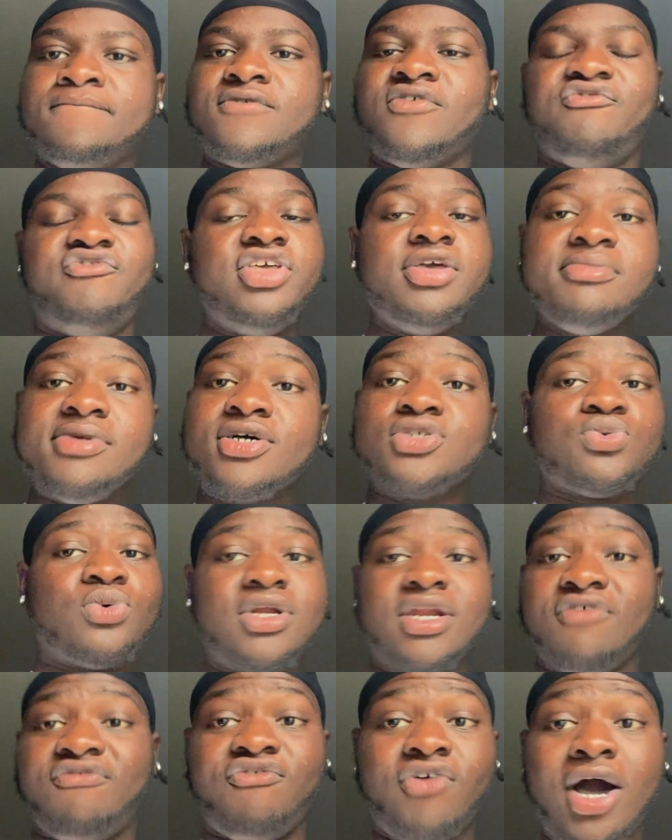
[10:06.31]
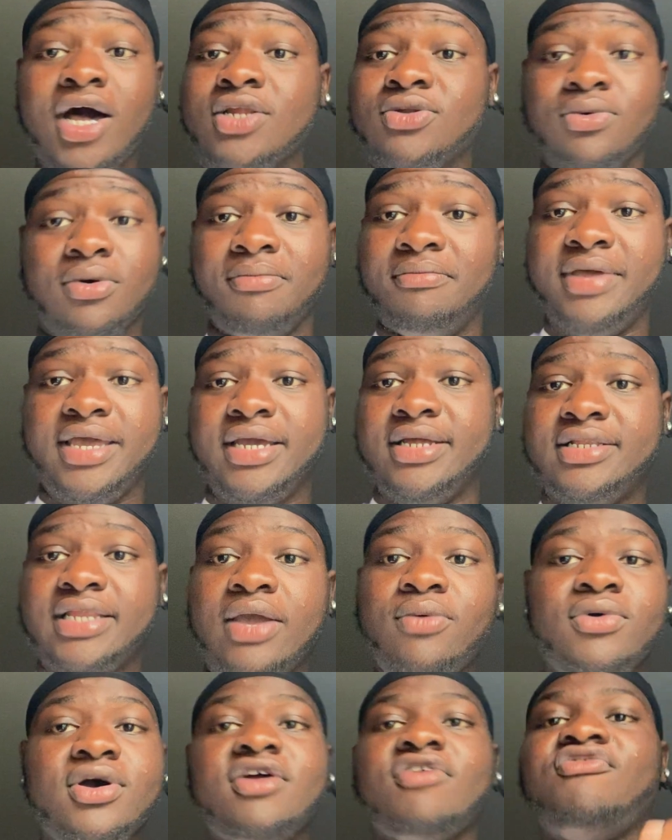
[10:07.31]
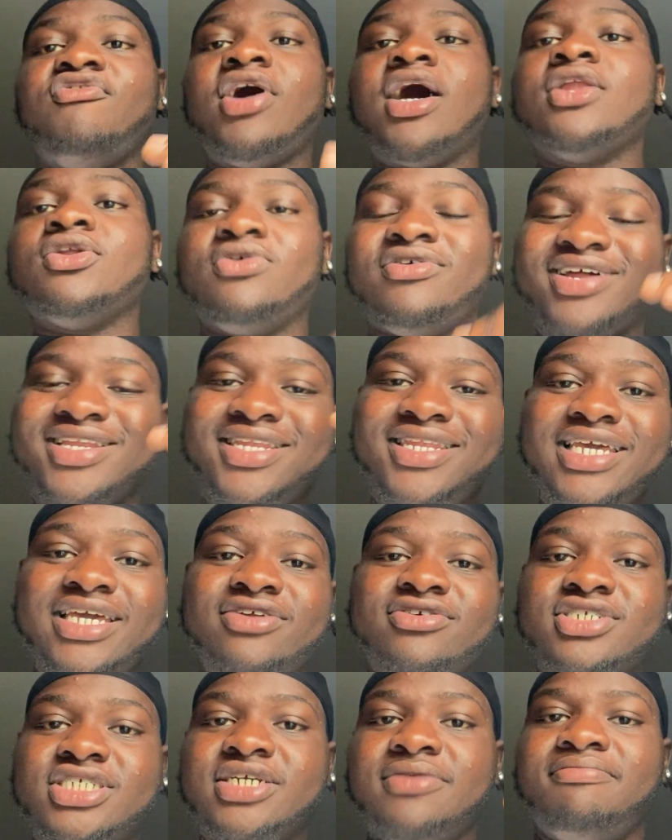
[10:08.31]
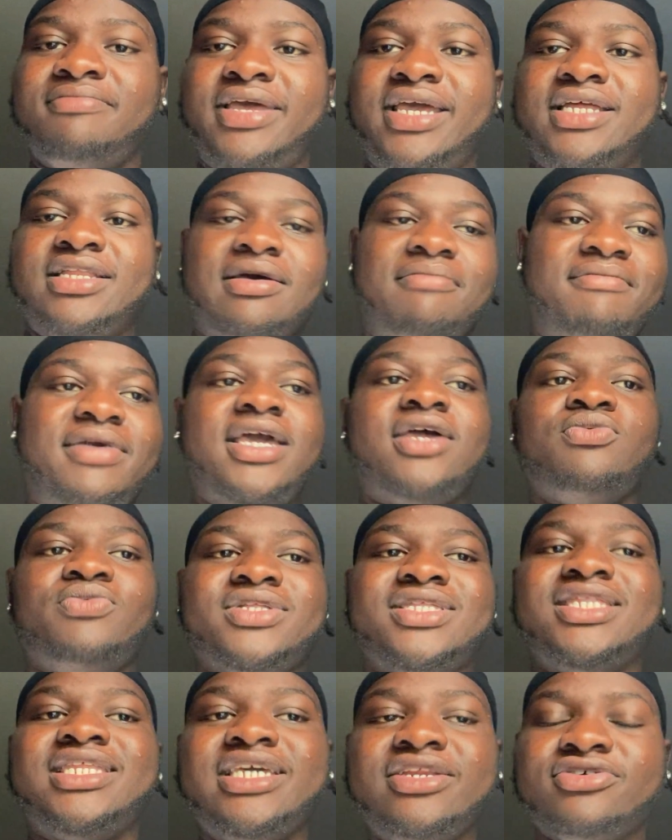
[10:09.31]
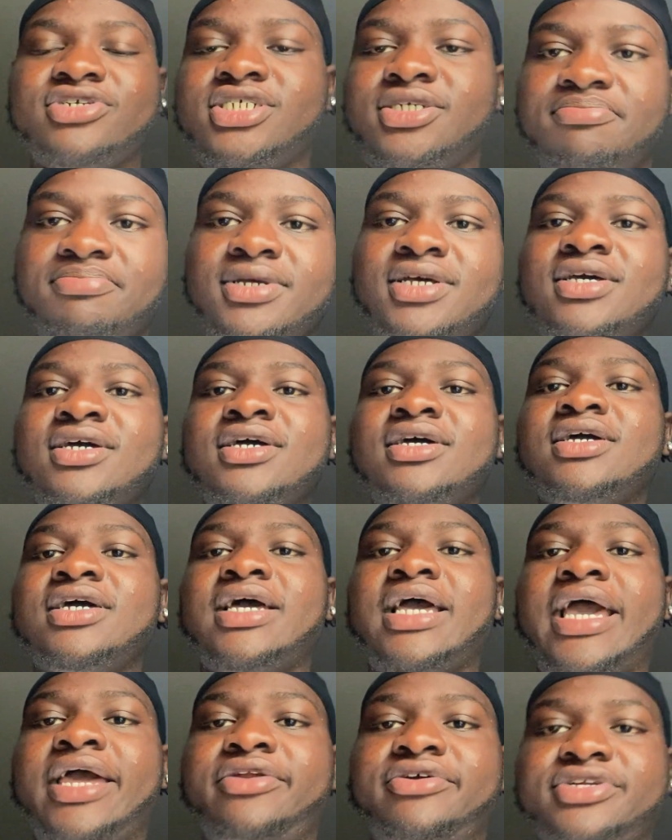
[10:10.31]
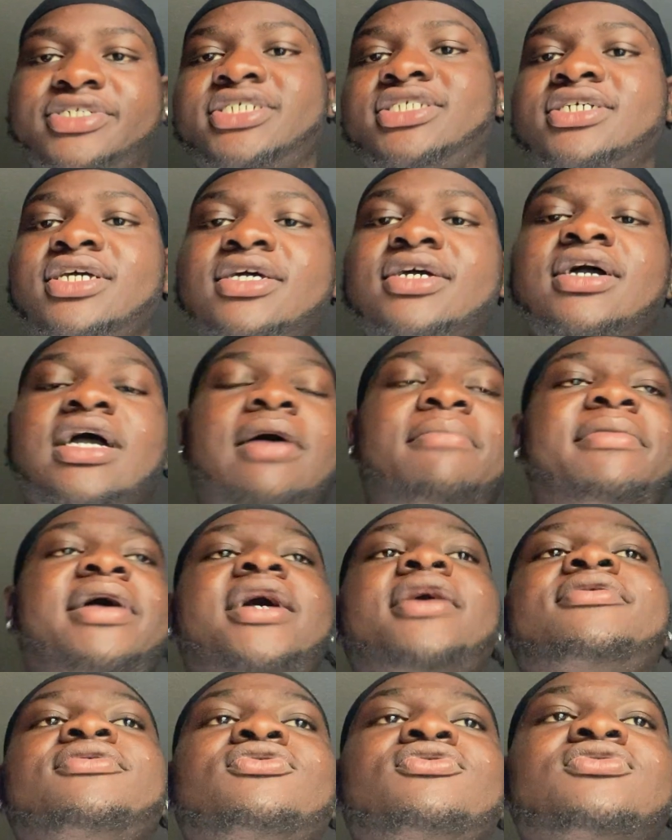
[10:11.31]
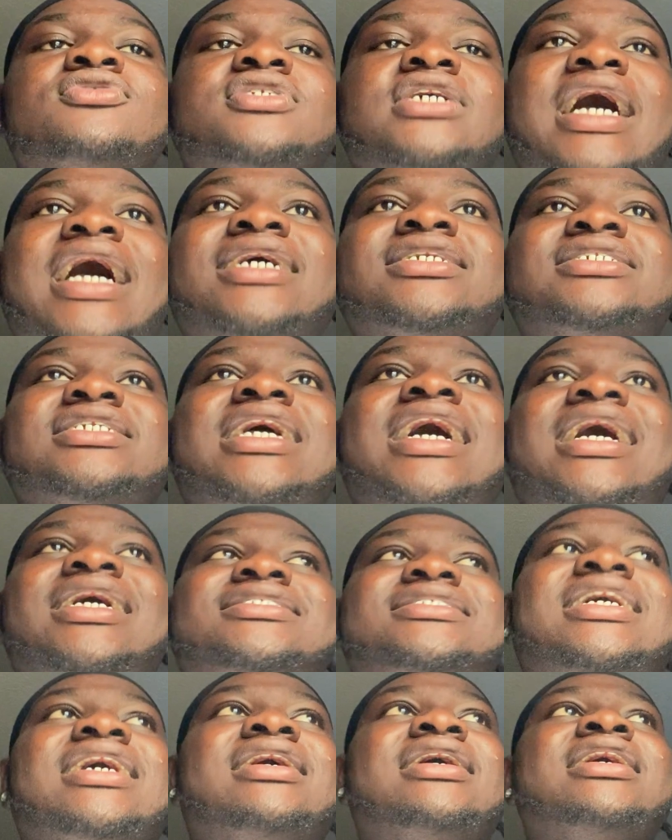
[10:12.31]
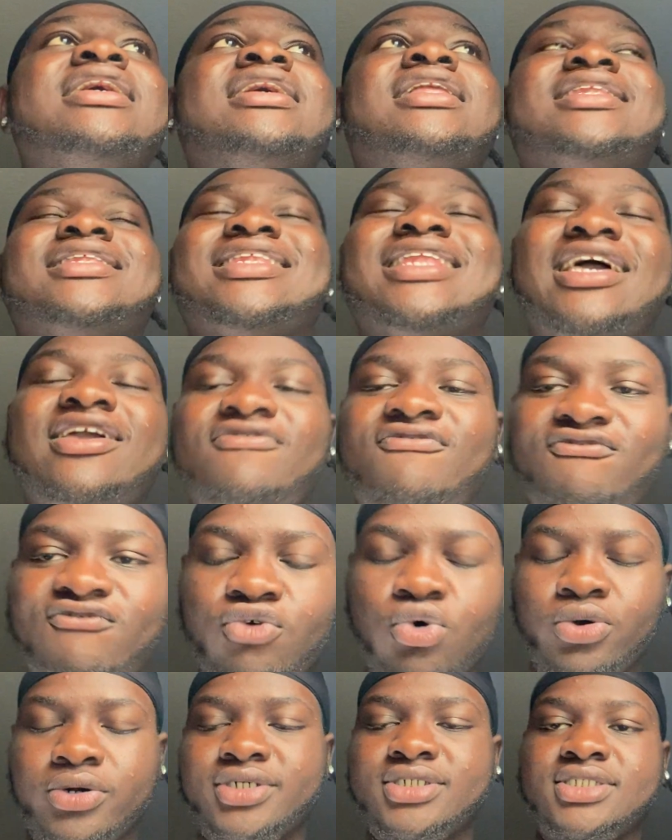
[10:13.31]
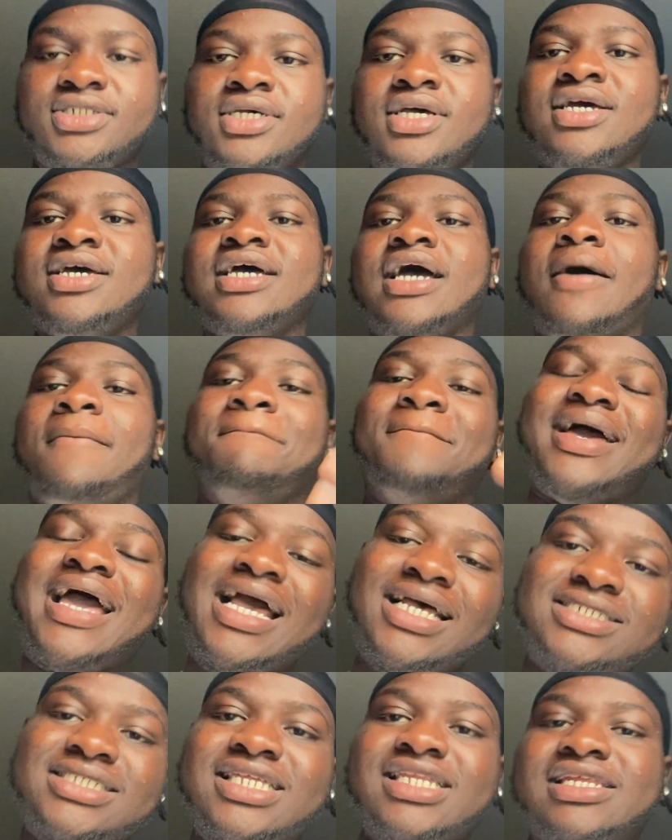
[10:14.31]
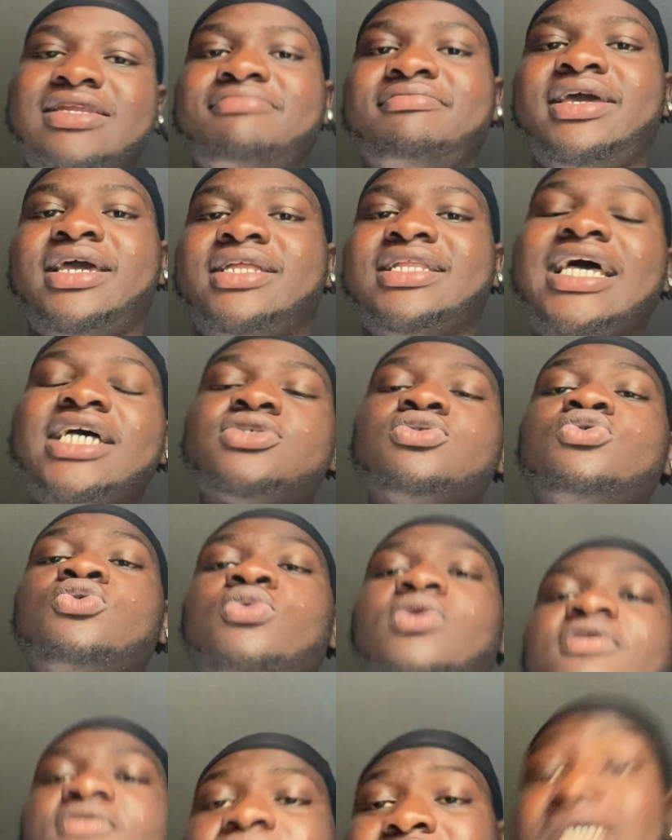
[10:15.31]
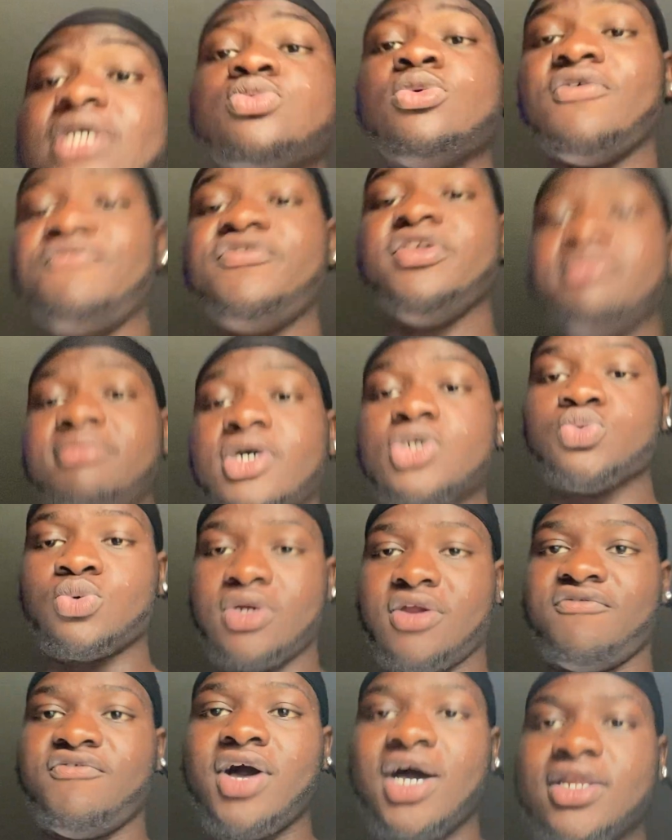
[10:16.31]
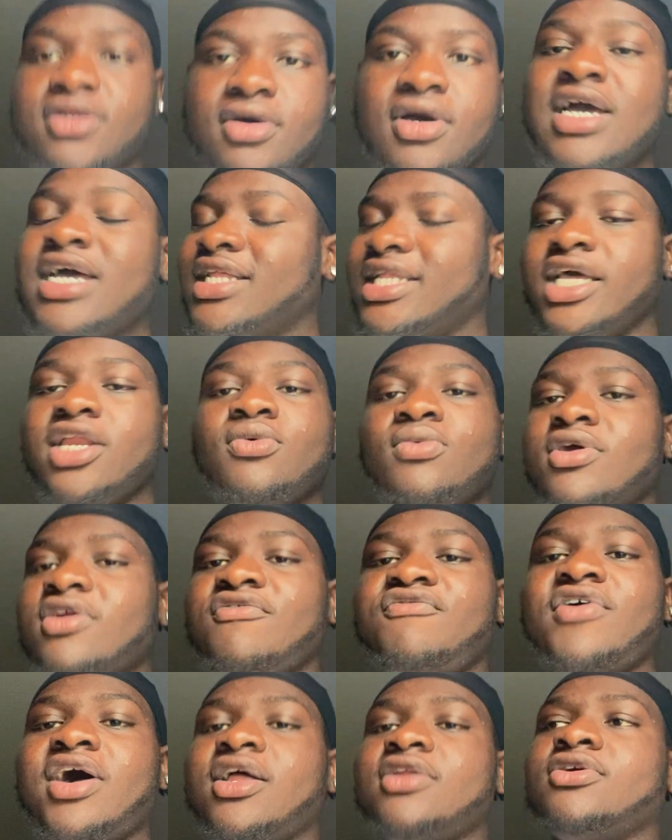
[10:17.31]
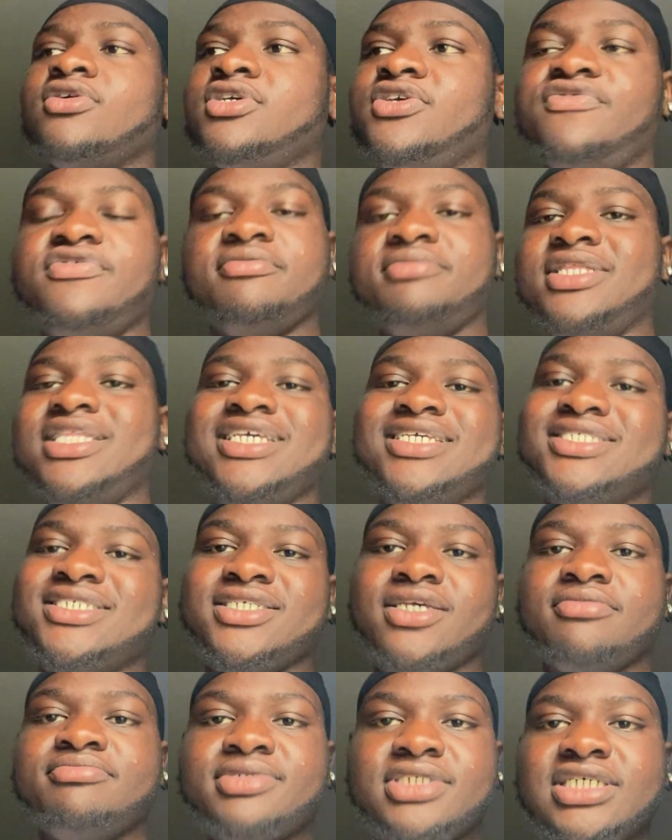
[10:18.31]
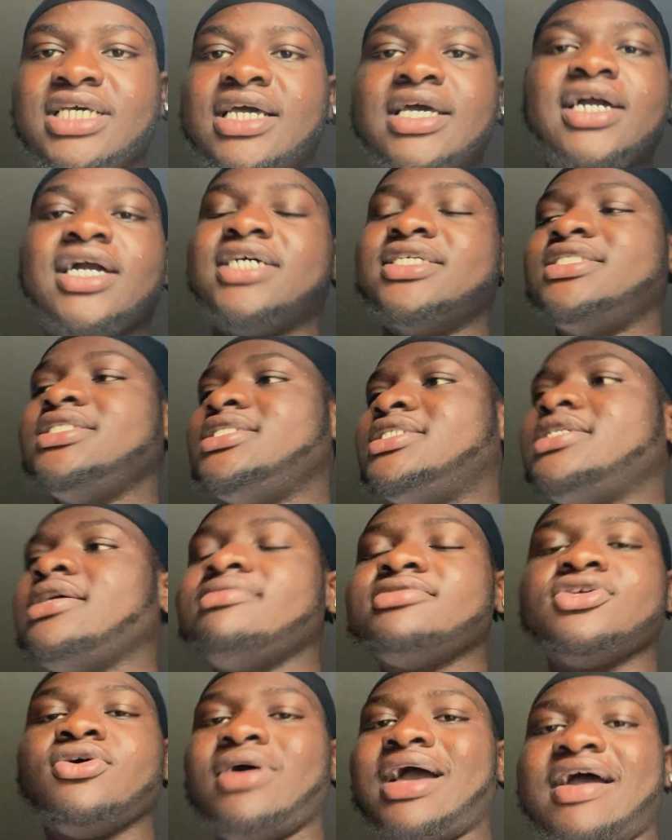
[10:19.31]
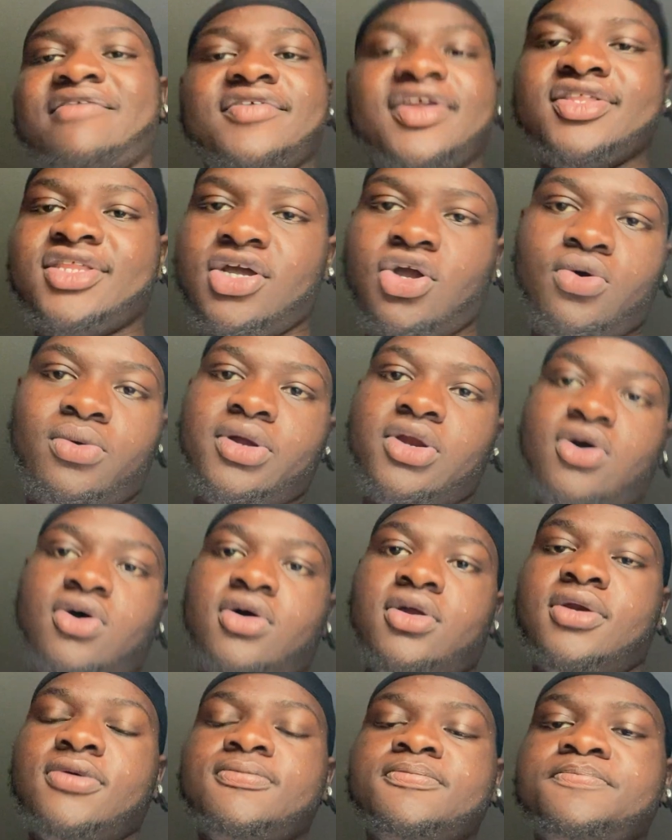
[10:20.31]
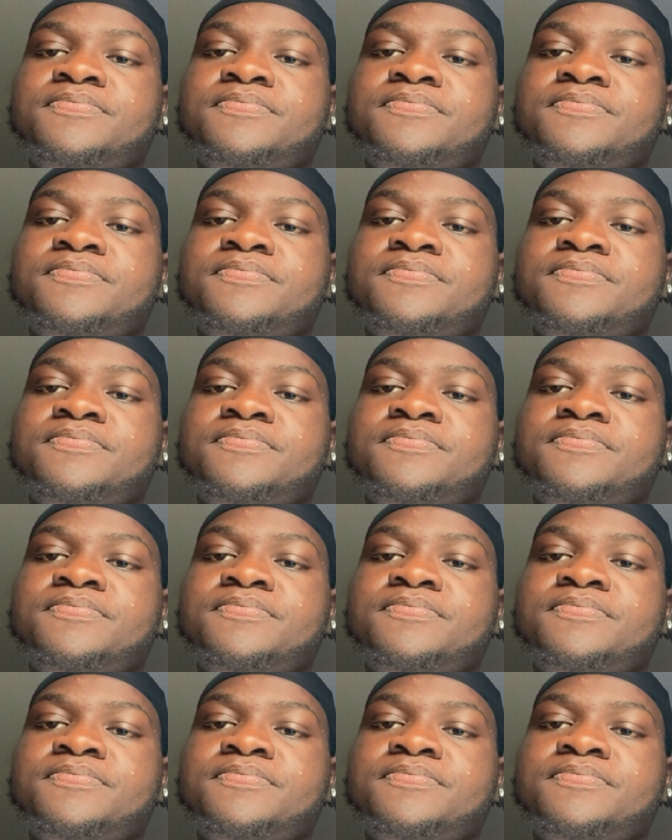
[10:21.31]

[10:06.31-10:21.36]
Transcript: Females want to follow a man. They want to follow a leadership man, a man with leadership energy, a man who actually has that life force, a masculine man. That's who. That's what females want to follow. They don't want to follow. You feel me? These simps, because these simps don't have nothing going on.